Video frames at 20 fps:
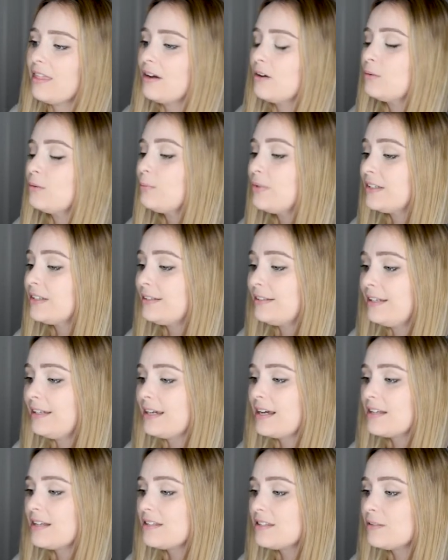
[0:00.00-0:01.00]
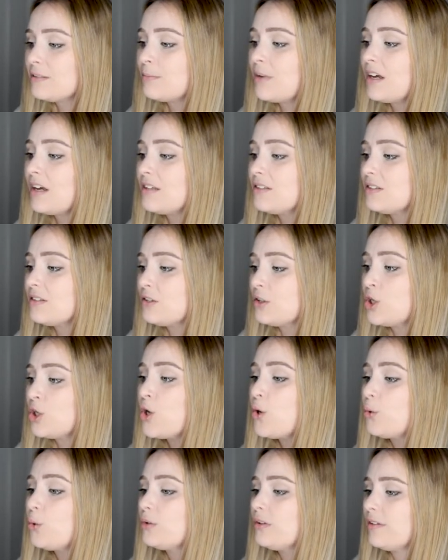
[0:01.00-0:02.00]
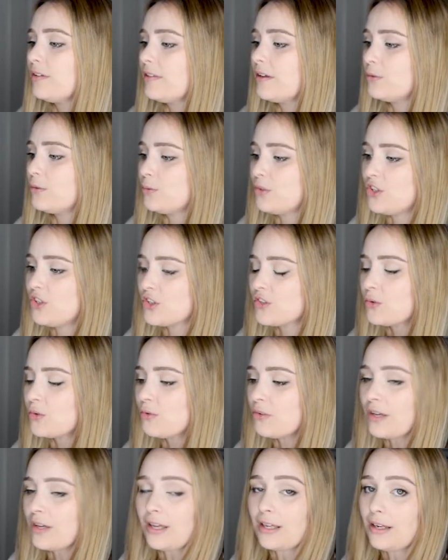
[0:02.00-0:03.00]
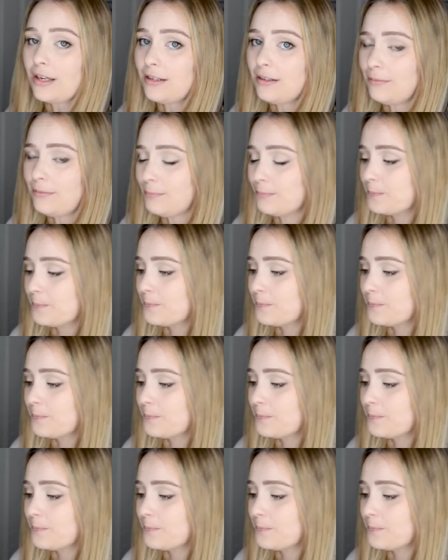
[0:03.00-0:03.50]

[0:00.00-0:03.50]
completely customized node that we just created.